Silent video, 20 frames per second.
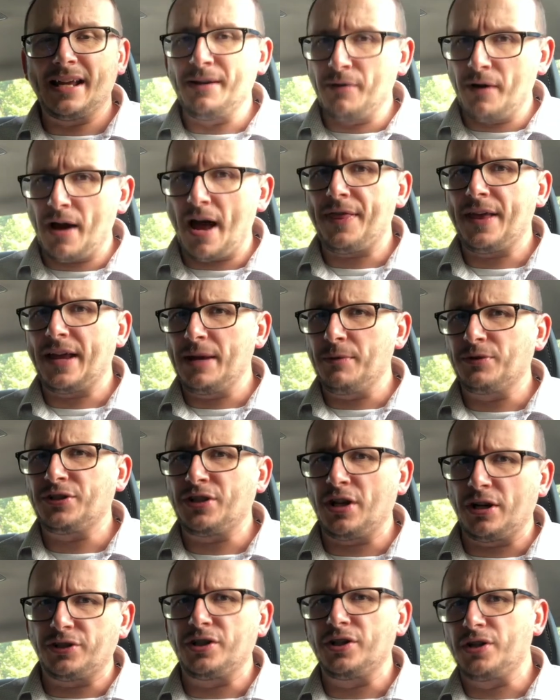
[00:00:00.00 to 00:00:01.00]
I think he was
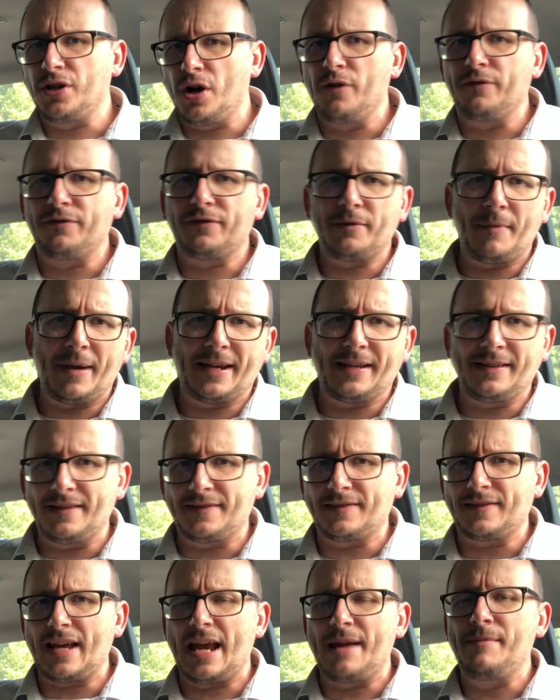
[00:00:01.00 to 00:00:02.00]
touch and go for Jamaica
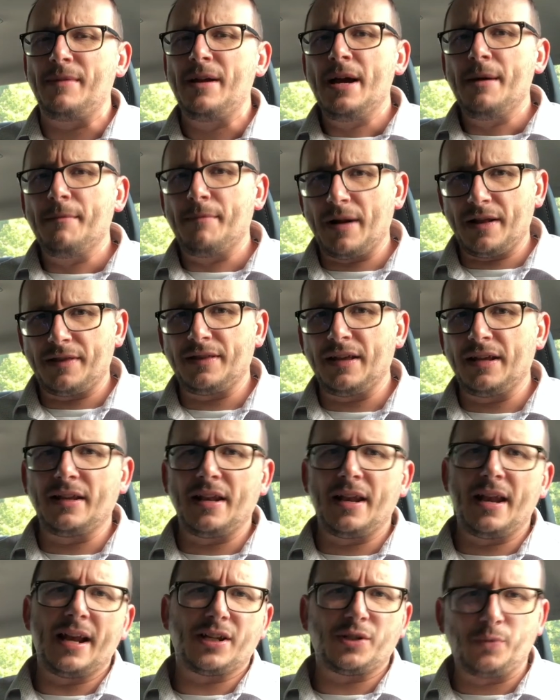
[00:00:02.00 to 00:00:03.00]
this game, but I think
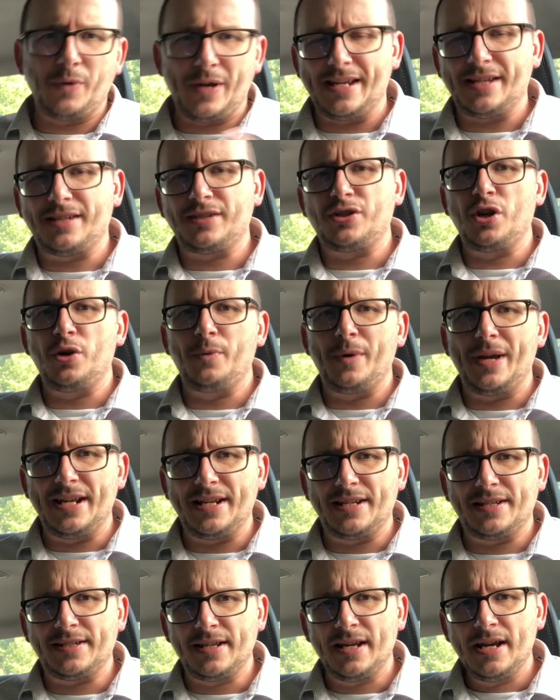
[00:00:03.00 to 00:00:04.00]
the next week, 2
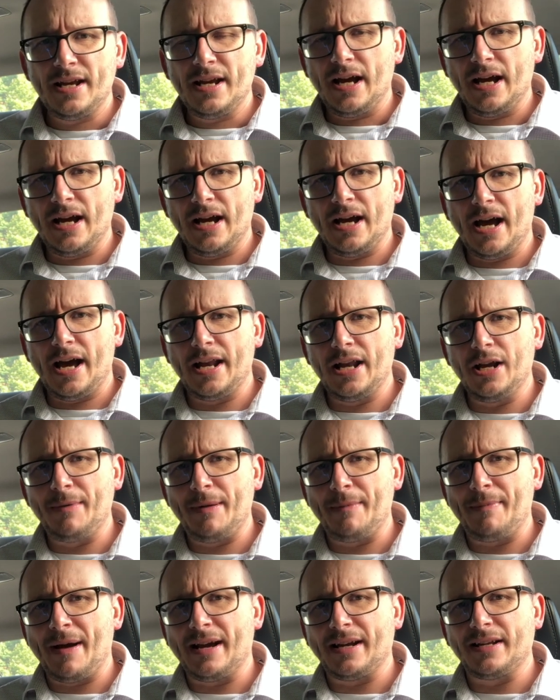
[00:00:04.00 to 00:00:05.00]
weeks, and he'll
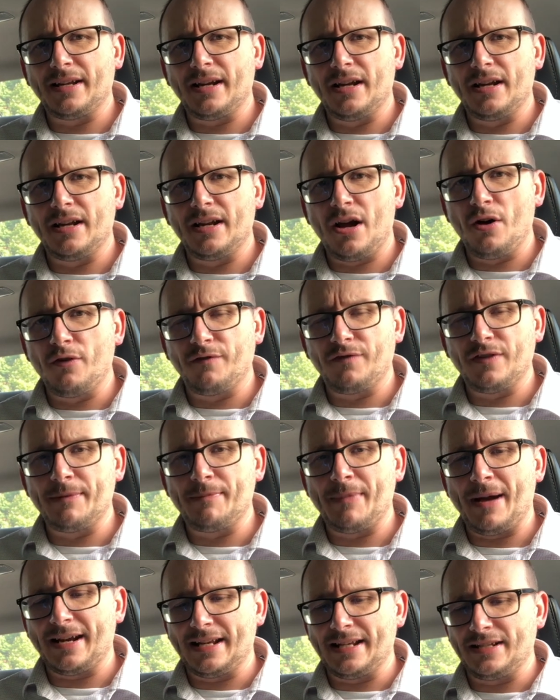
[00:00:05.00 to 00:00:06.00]
be back, hopefully
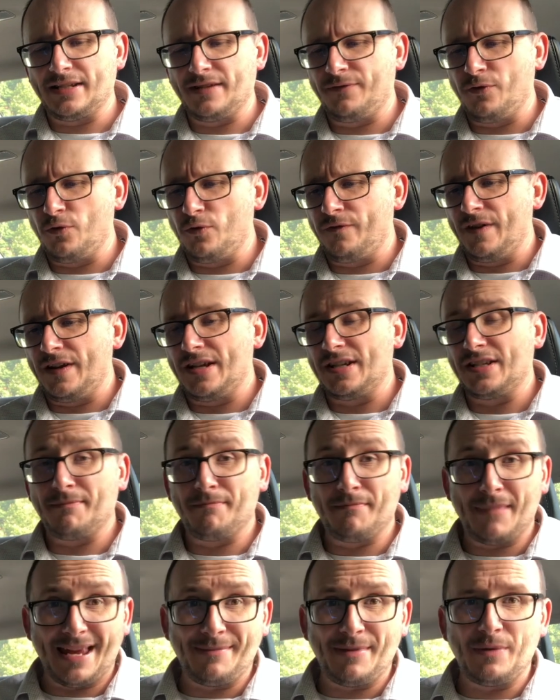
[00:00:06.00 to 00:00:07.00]
back into full fitness,
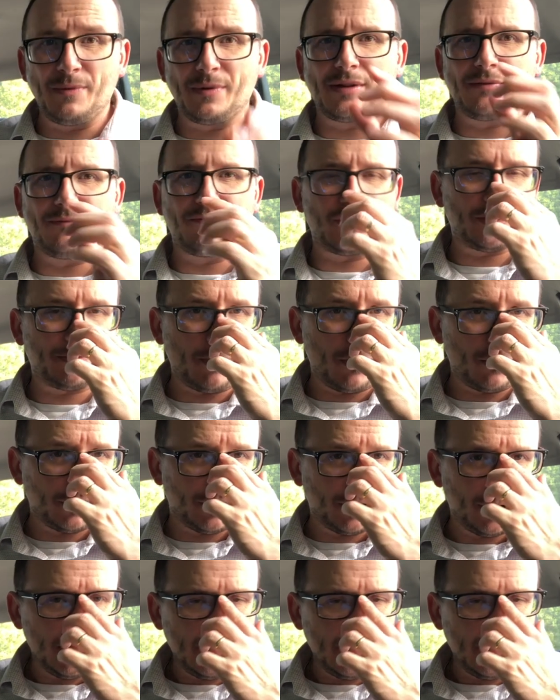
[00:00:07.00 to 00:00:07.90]
and maybe we can respond